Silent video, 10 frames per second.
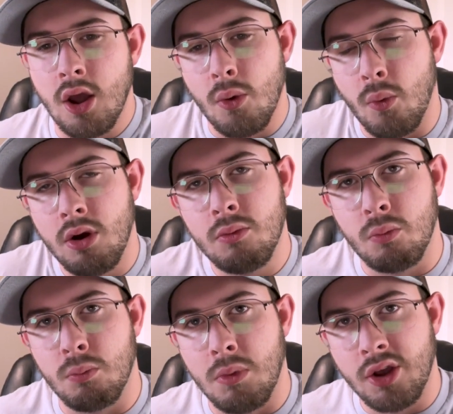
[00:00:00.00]
what
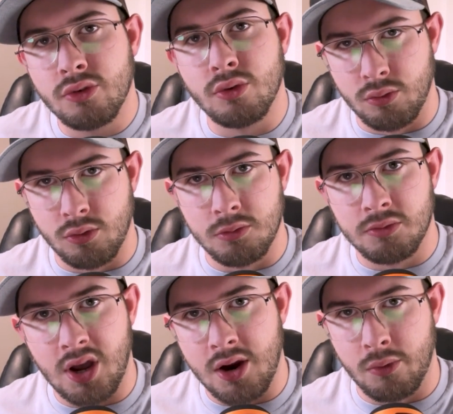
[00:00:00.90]
muscle
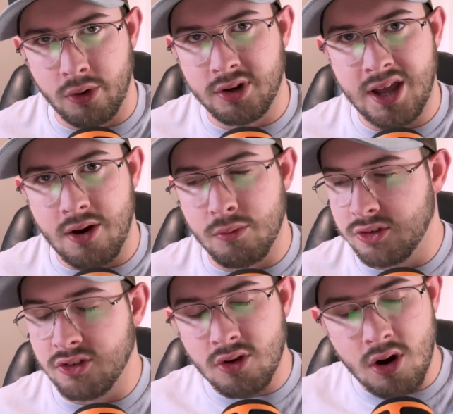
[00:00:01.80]
groups I worked out, which
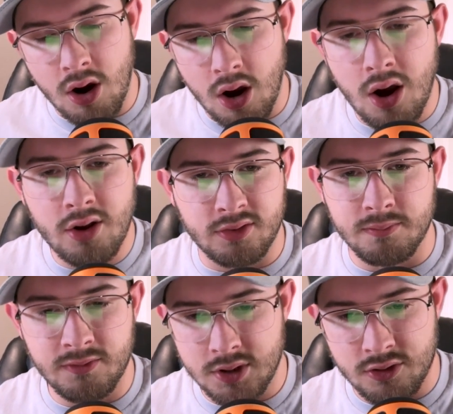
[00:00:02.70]
is awesome
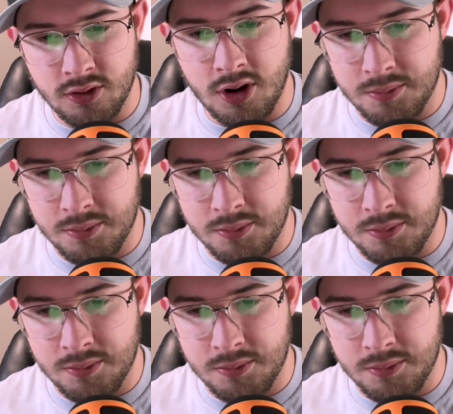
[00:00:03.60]
feature.